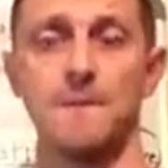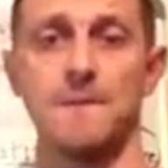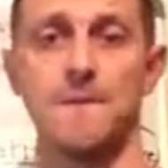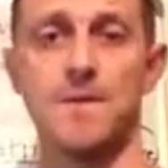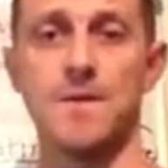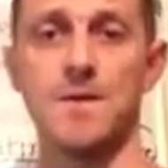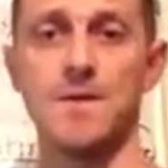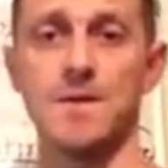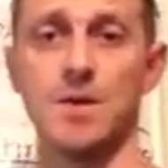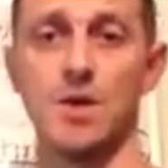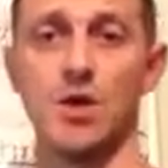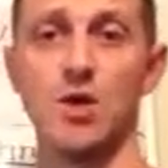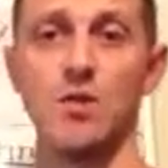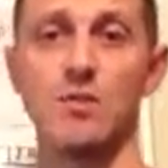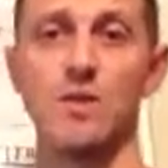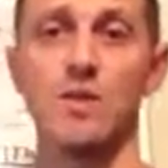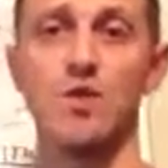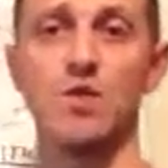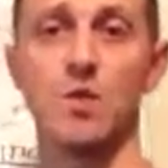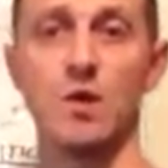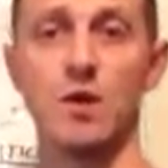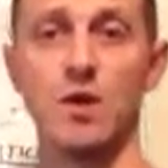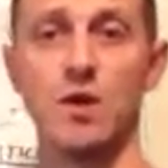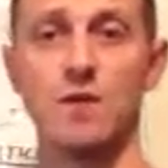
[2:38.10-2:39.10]
there's a good
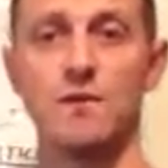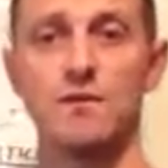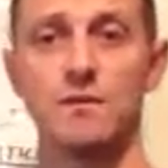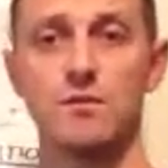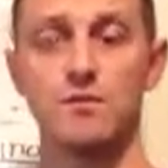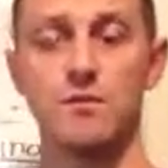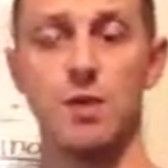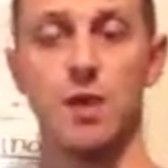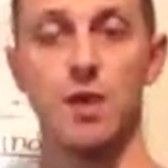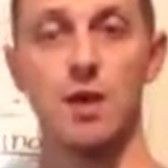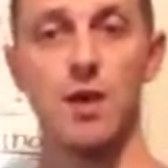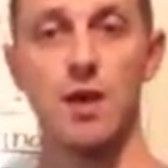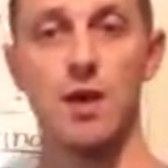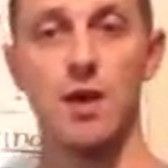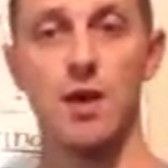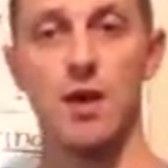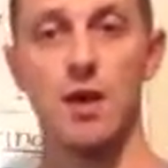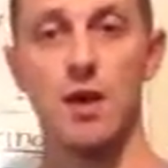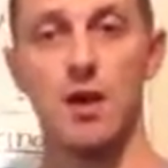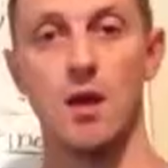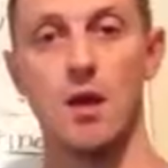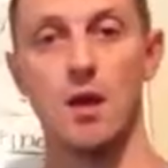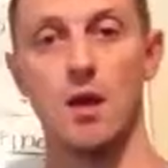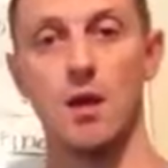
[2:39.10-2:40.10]
majority of them
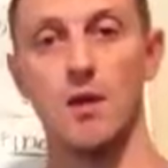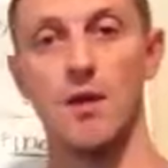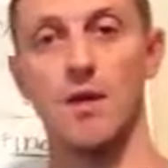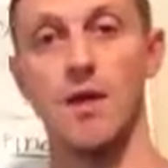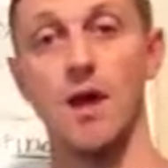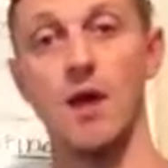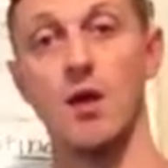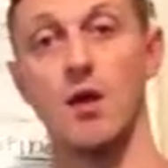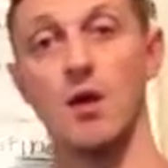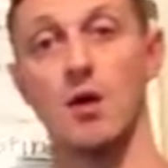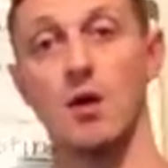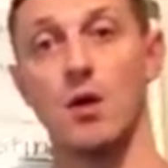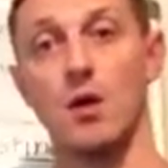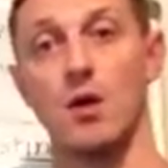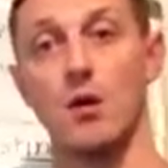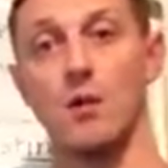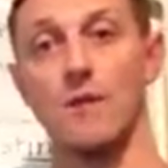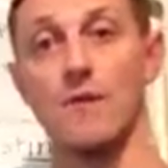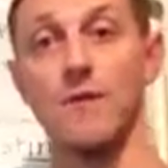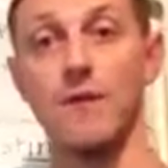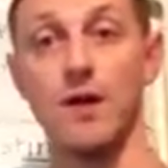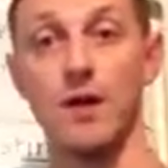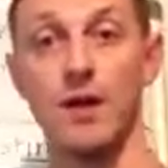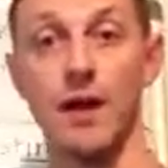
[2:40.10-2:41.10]
that are
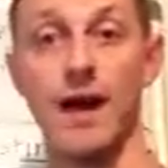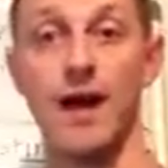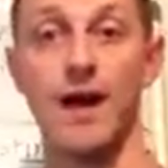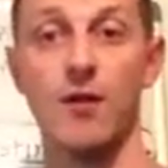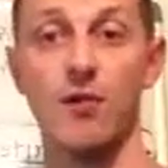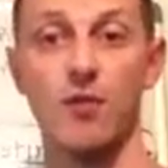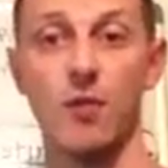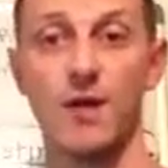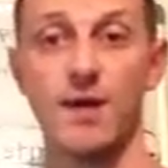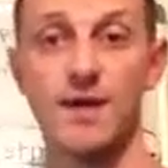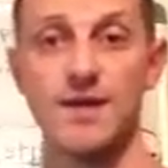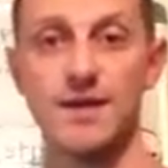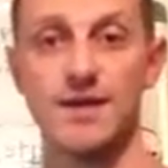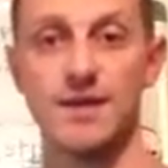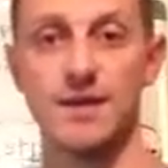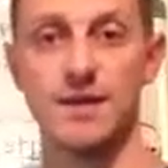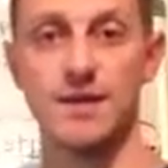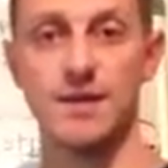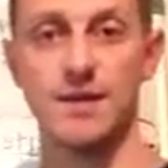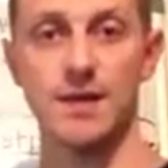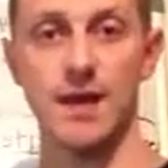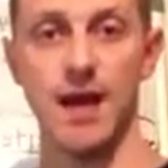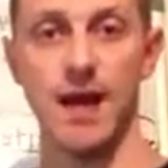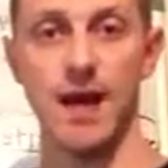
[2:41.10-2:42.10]
very high risk,
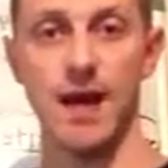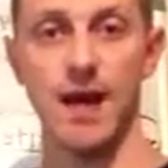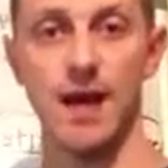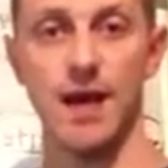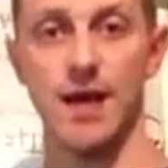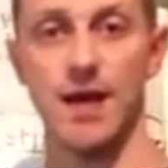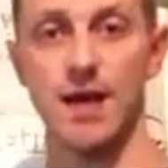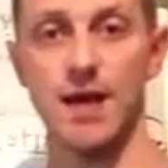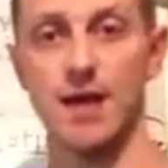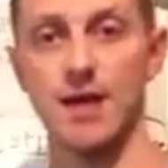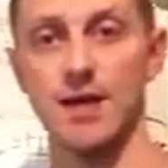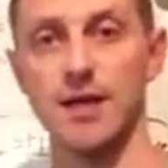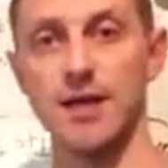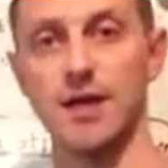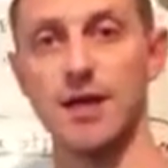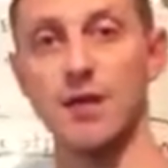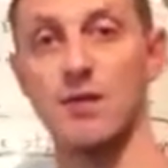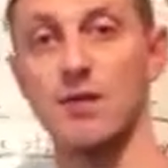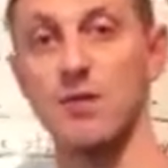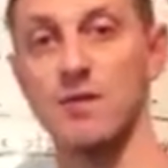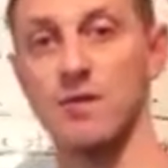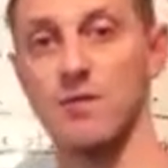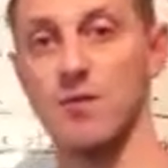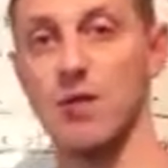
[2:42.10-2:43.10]
and
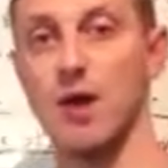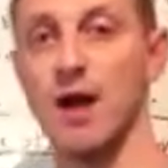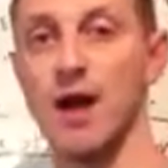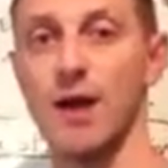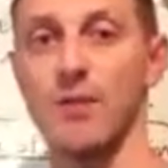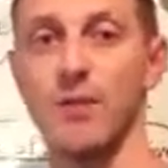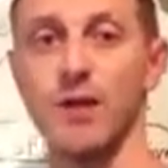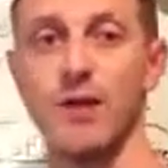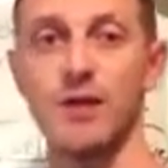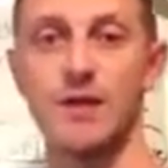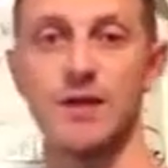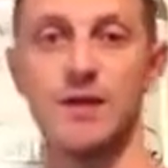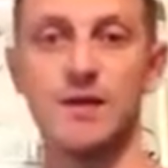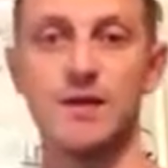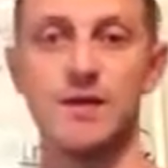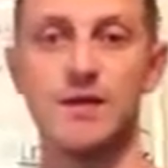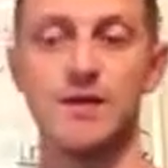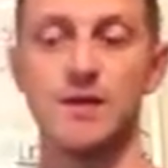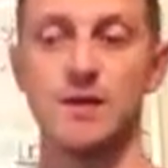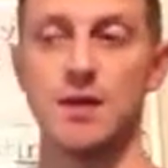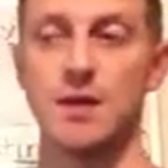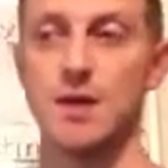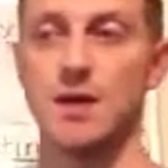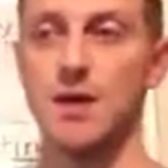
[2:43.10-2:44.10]
here's why.
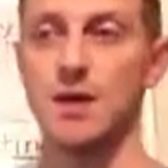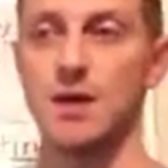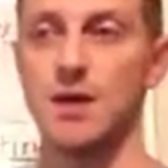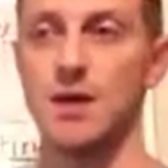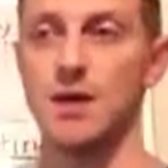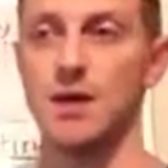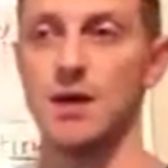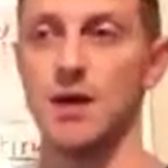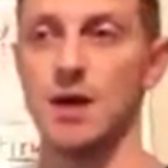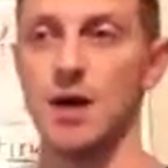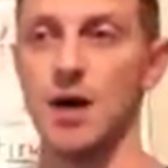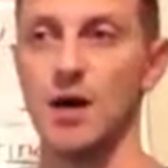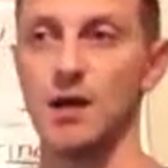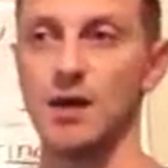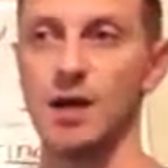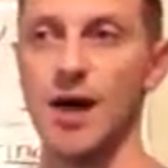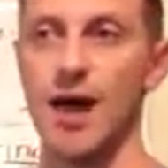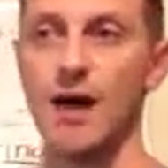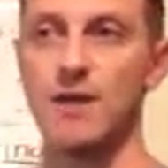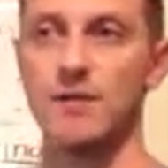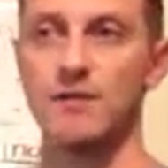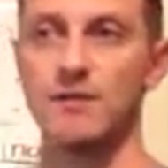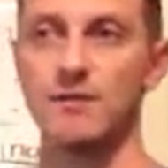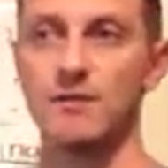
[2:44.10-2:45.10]
Because a
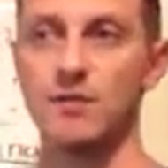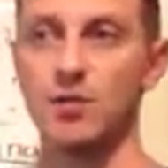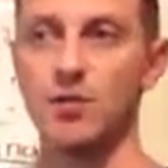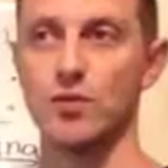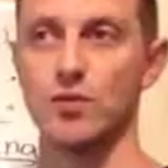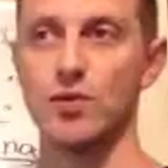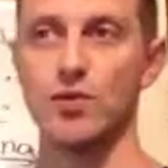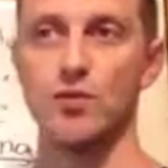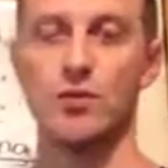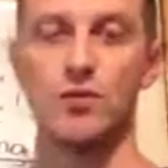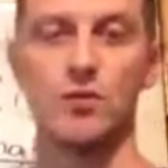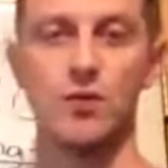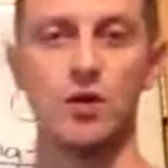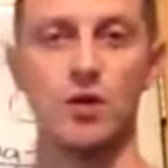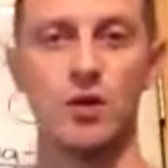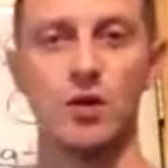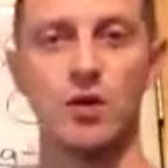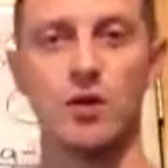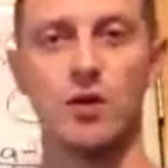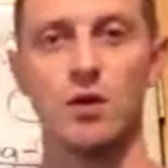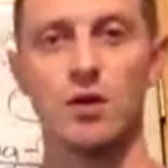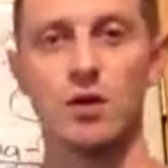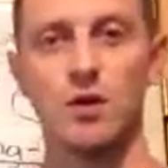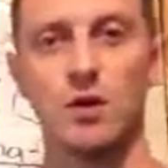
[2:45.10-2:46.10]
lot of them are doing
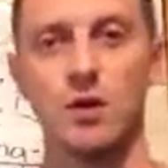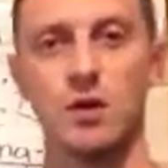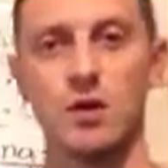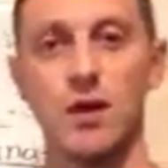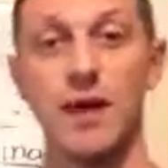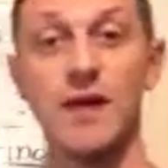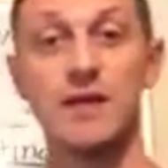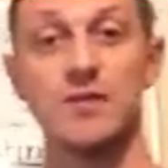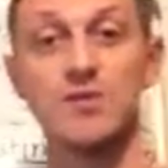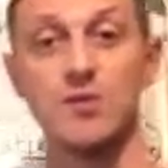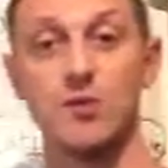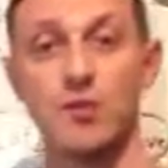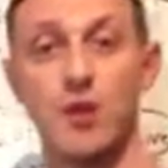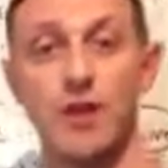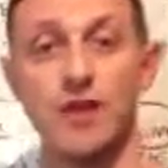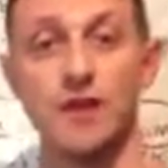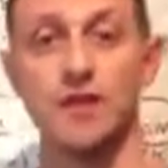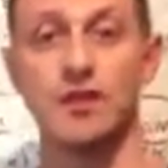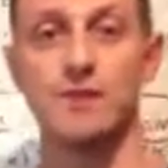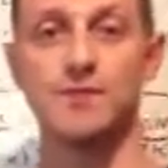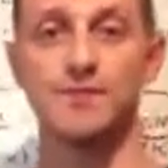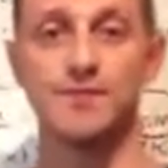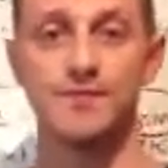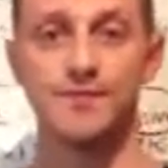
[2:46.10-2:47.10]

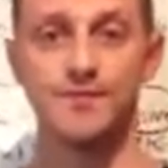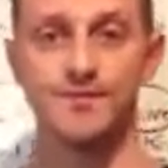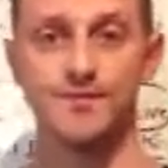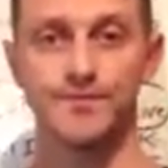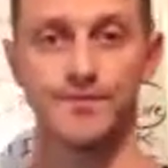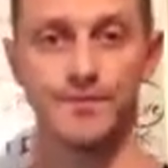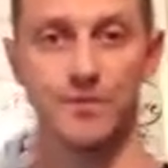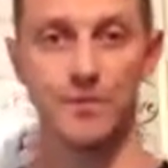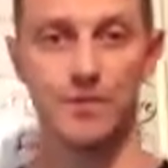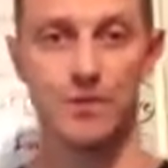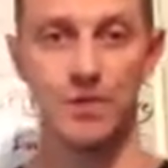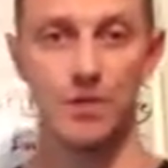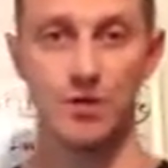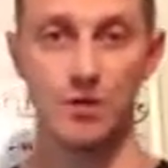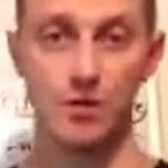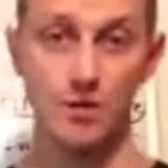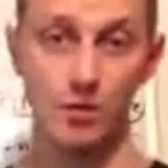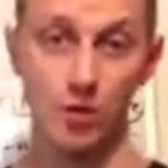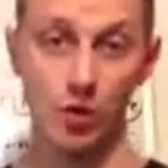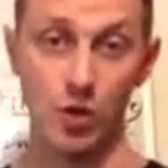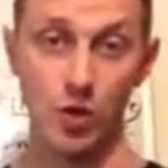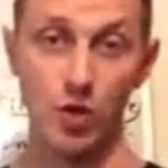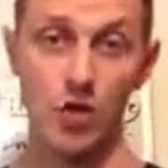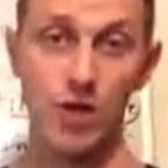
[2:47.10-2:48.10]
exploration, so they're
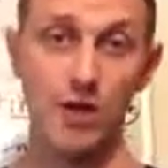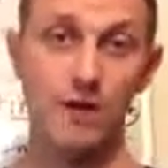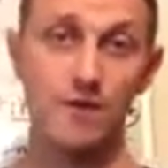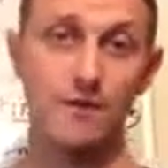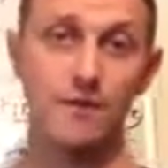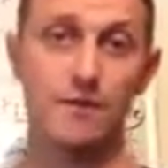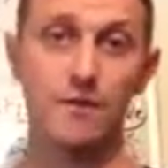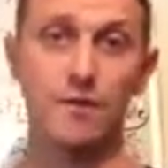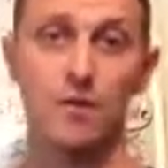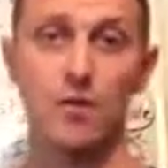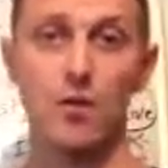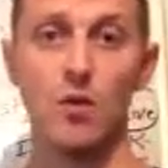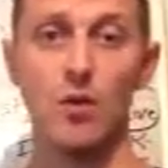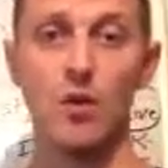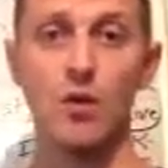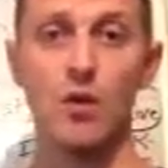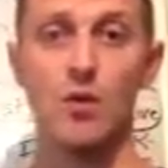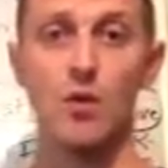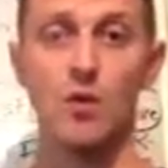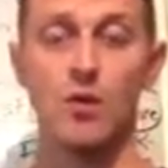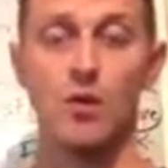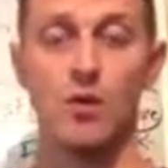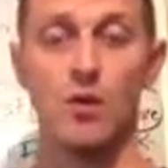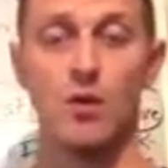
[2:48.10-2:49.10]
looking for
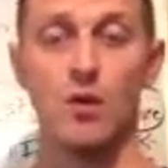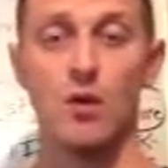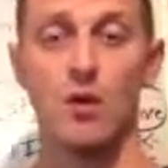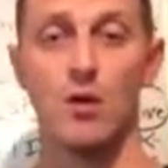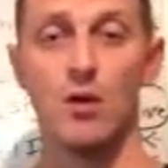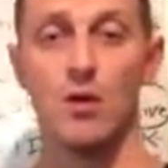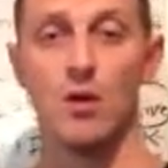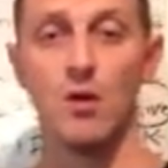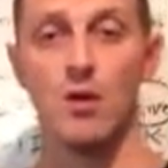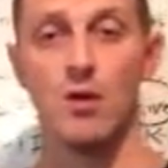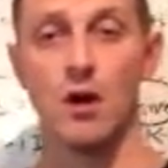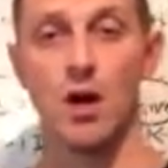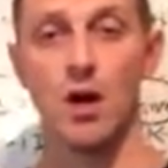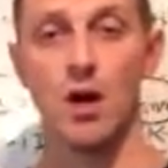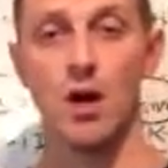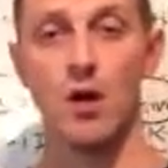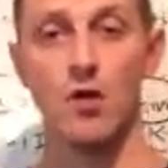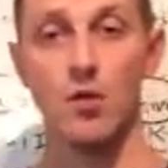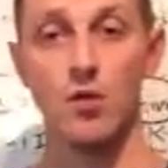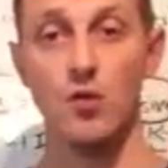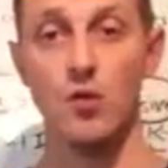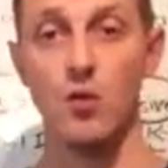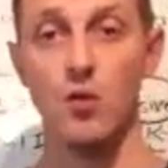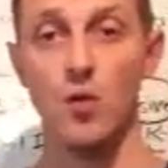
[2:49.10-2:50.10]
oil,
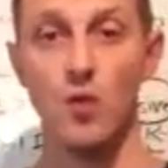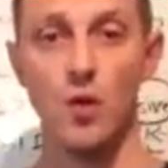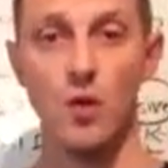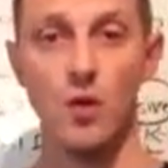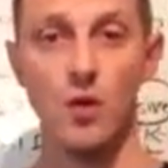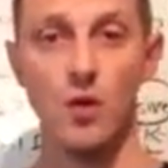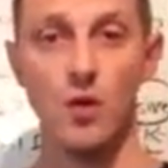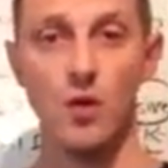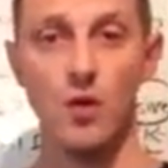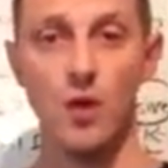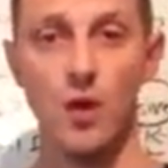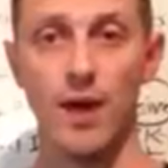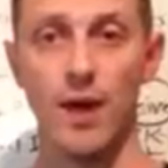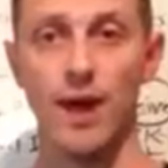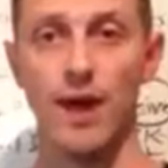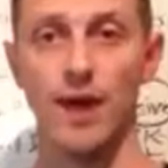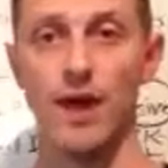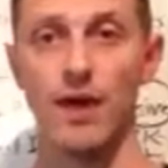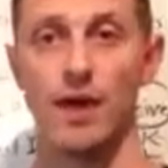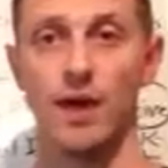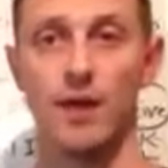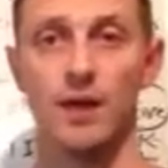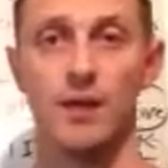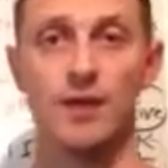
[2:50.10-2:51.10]
new oil,
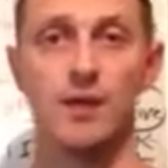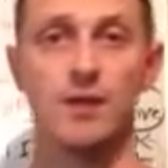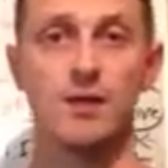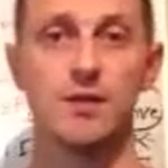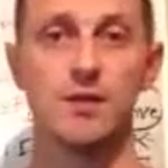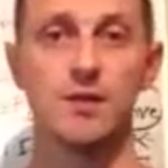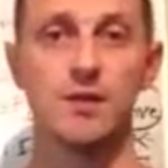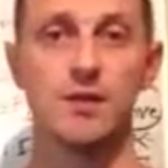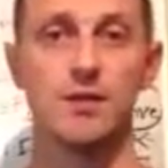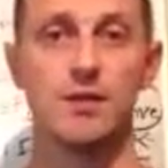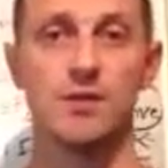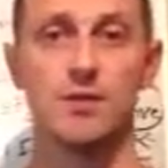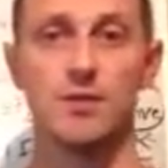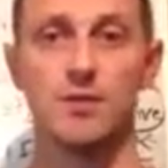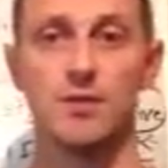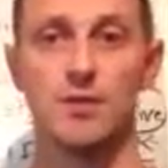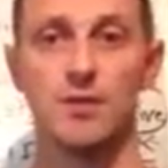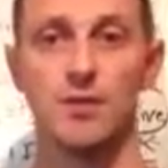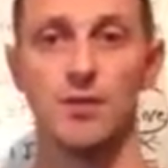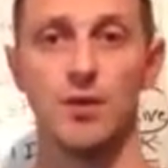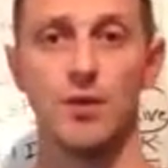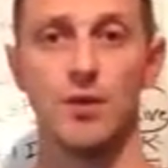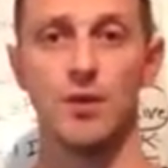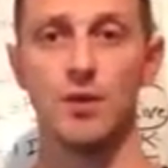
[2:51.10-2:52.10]
and
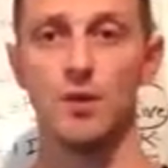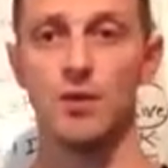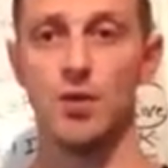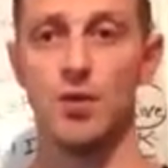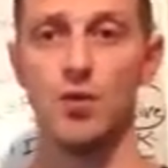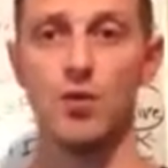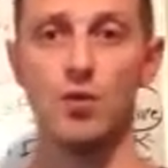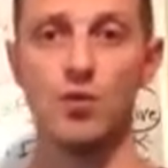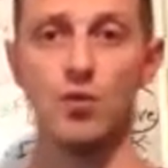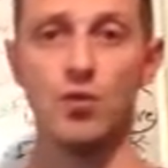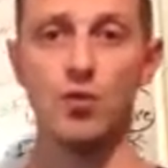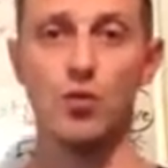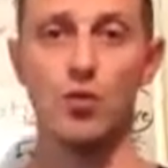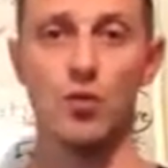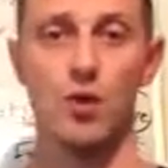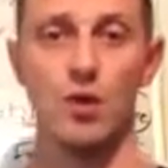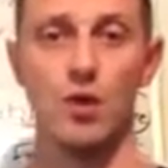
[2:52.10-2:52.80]
new